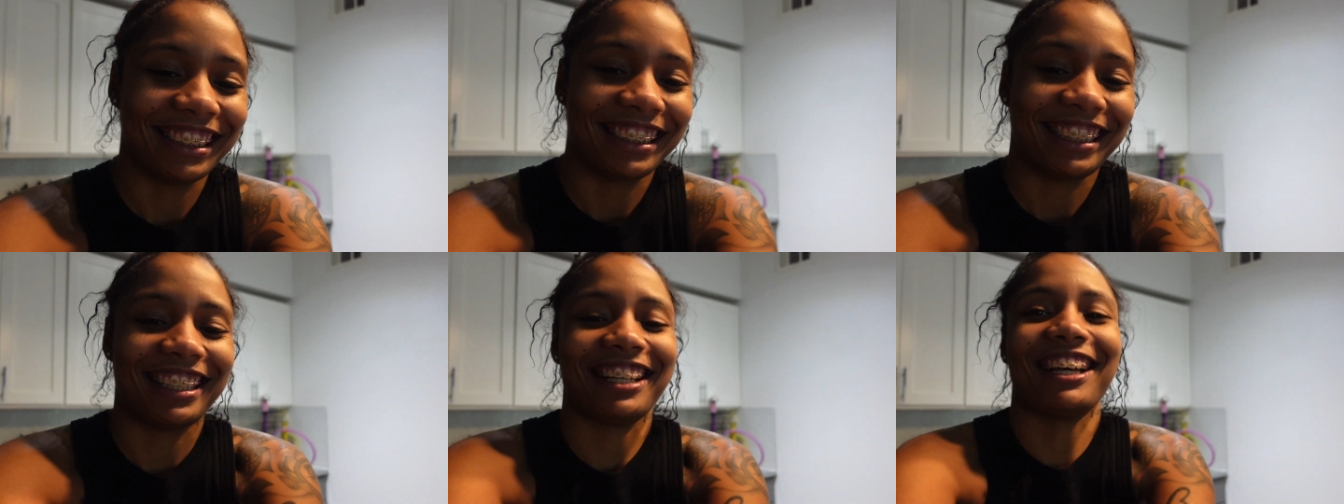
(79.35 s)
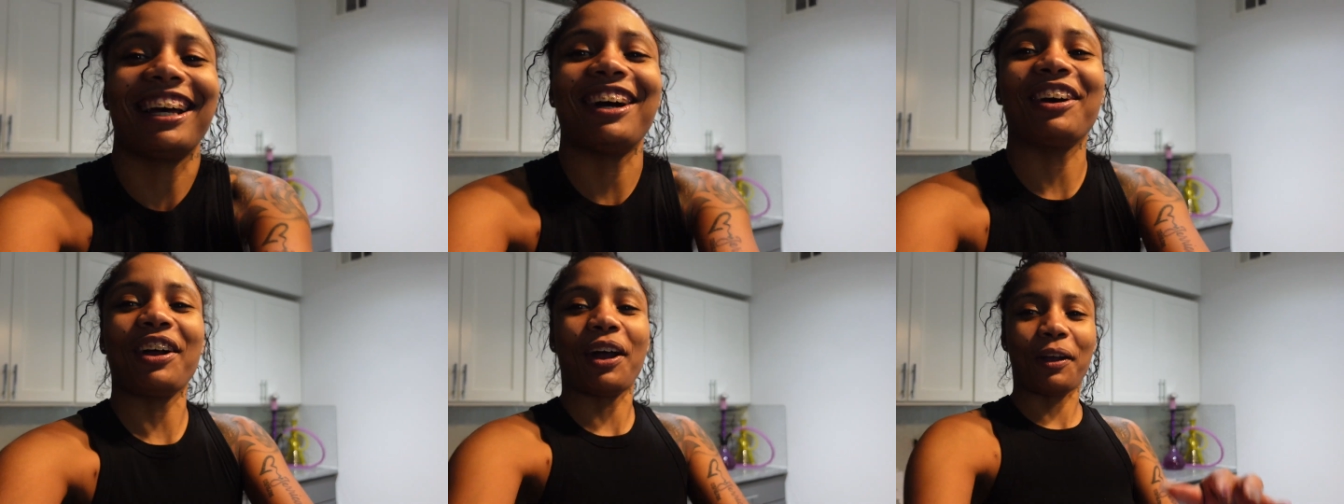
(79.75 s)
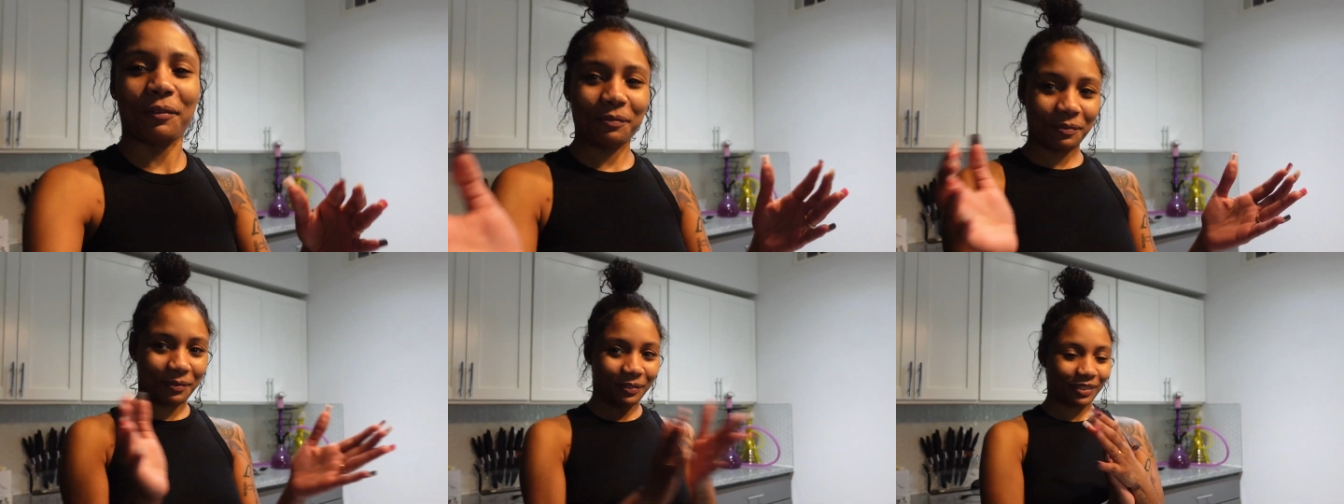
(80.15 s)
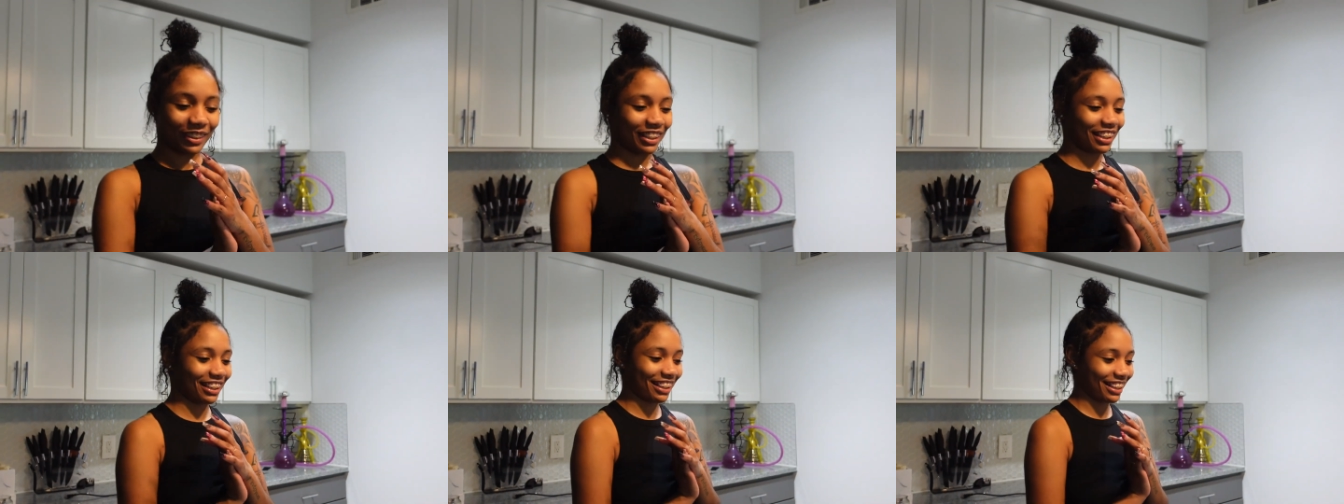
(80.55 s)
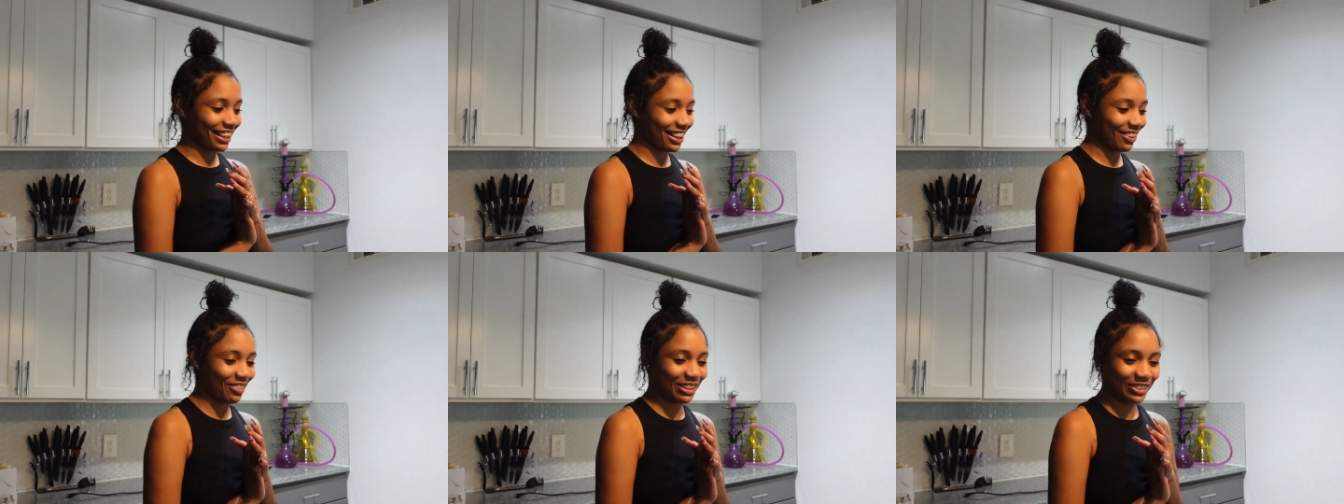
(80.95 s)
person I've Okay.
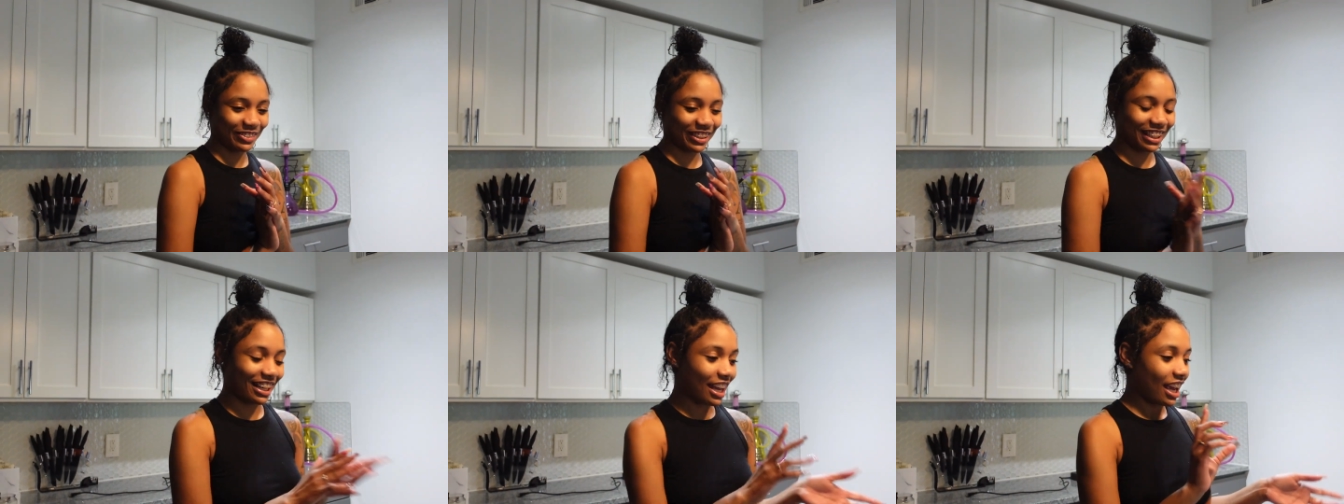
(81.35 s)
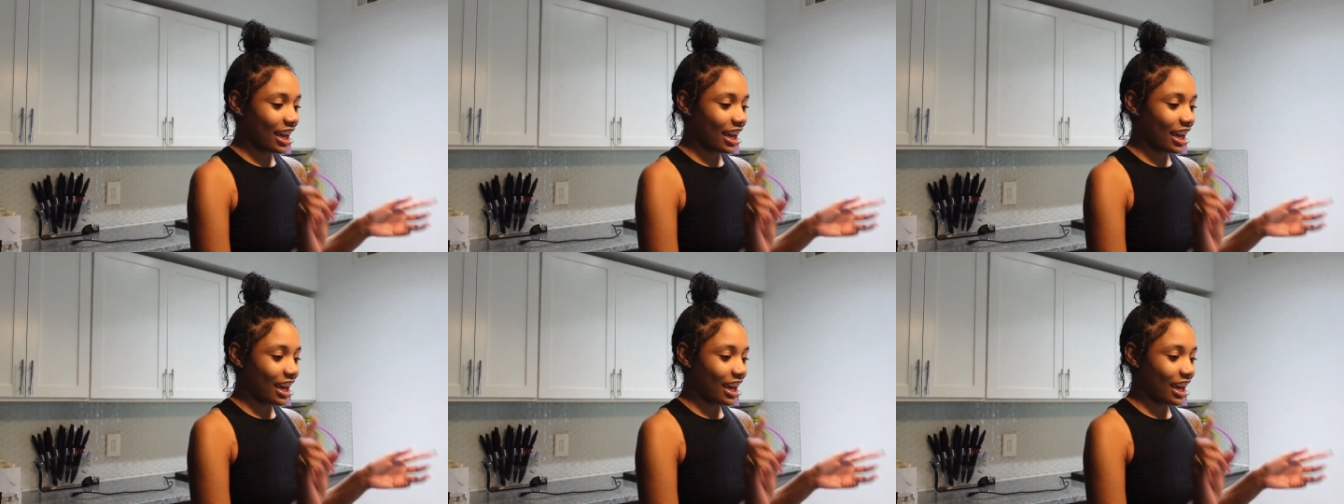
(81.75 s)
Which one?